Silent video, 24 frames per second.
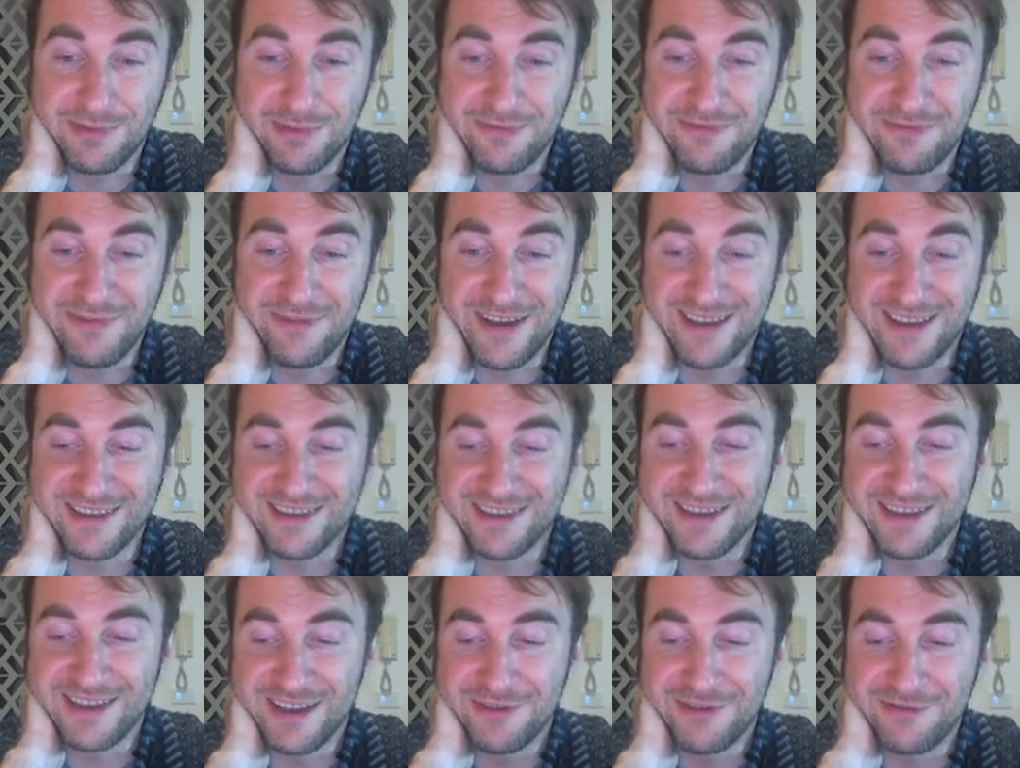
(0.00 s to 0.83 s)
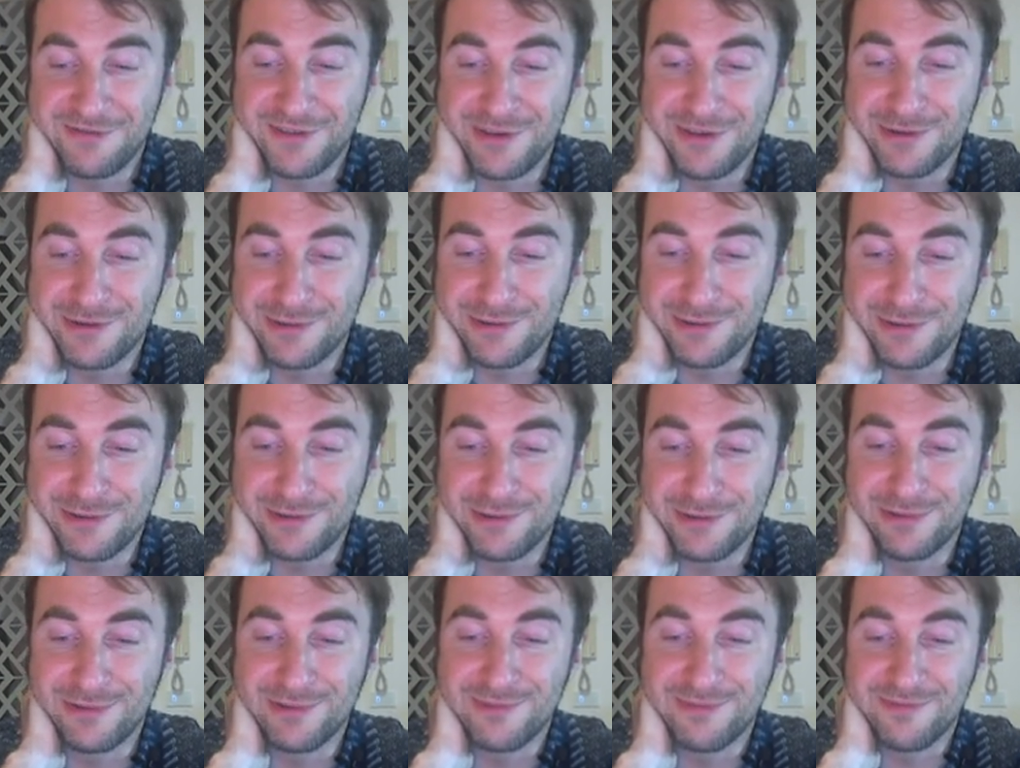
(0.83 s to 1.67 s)
finding a
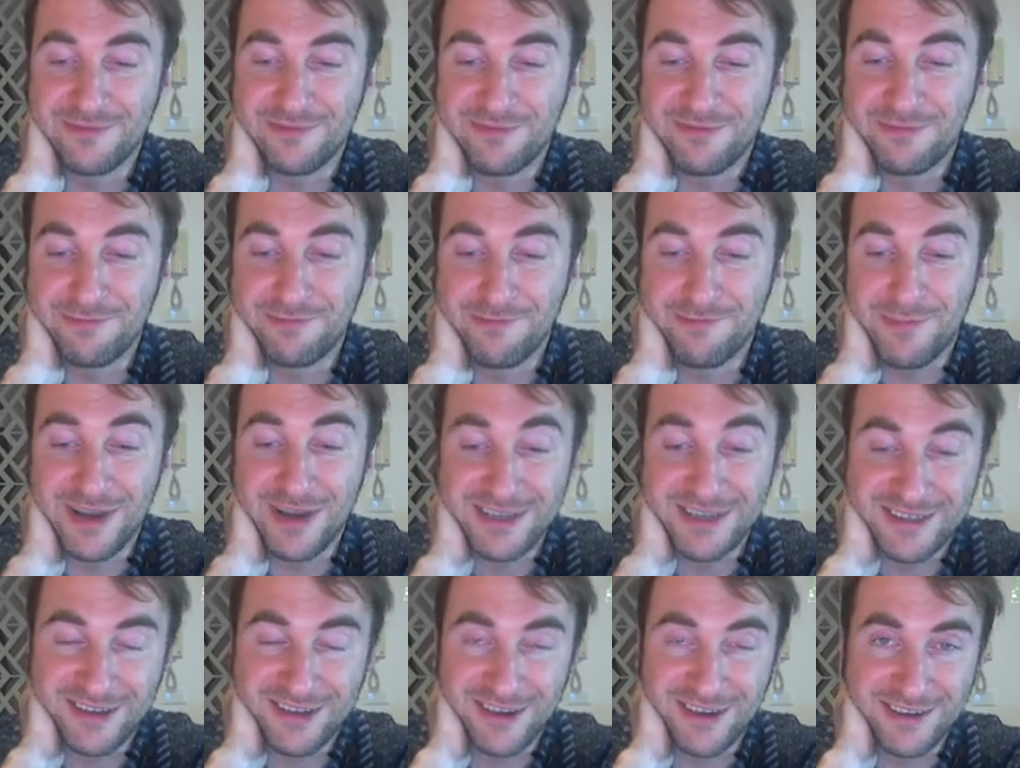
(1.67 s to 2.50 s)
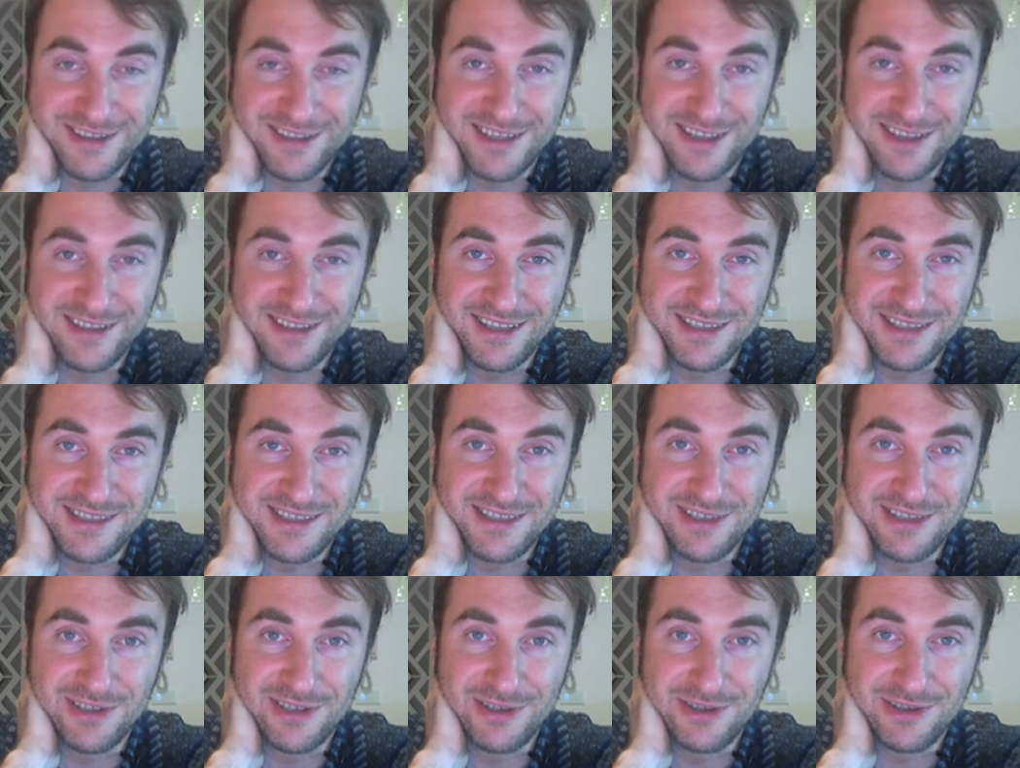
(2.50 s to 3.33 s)
few musk oxen that
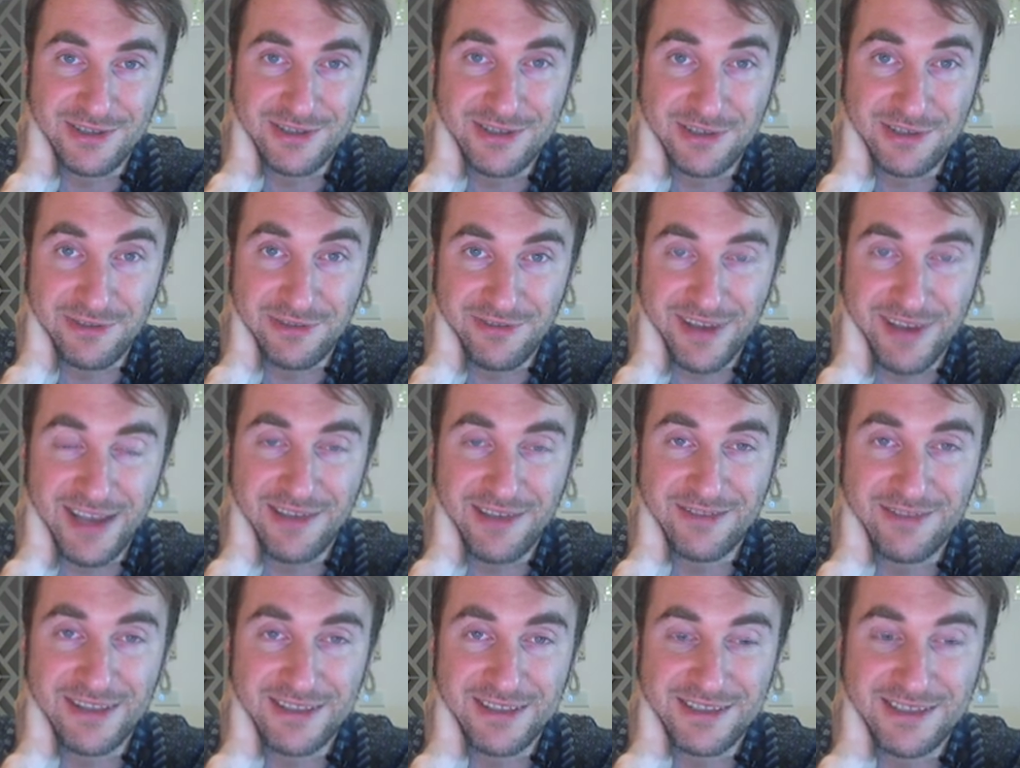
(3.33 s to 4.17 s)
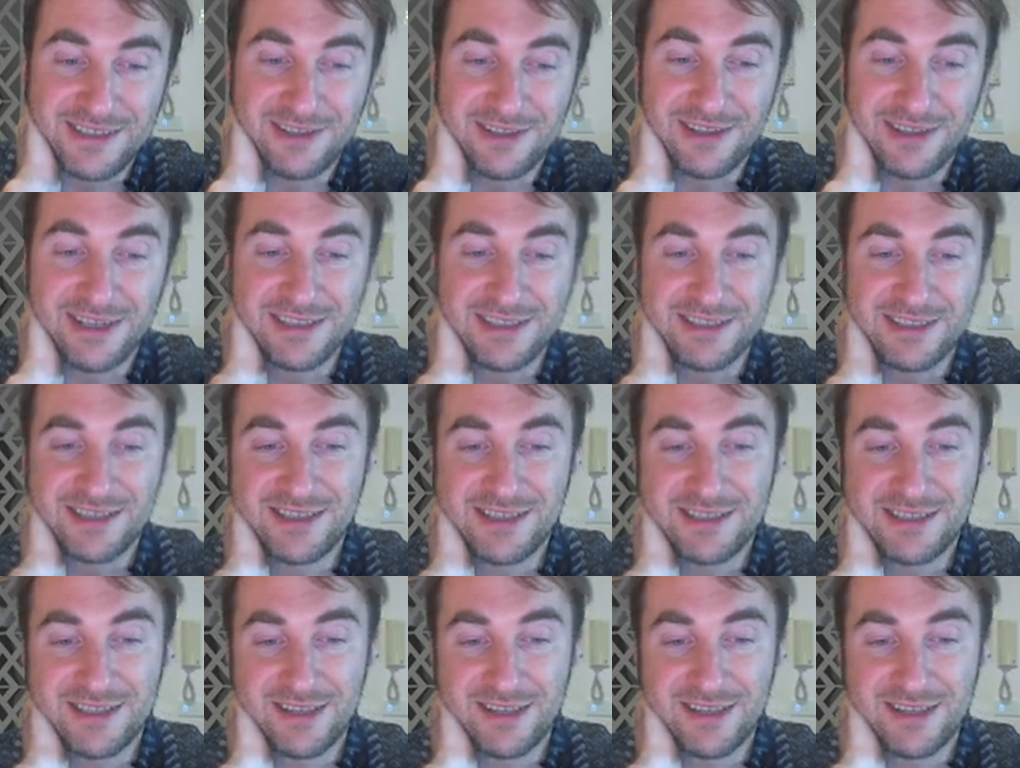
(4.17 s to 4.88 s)
still survive, that still exist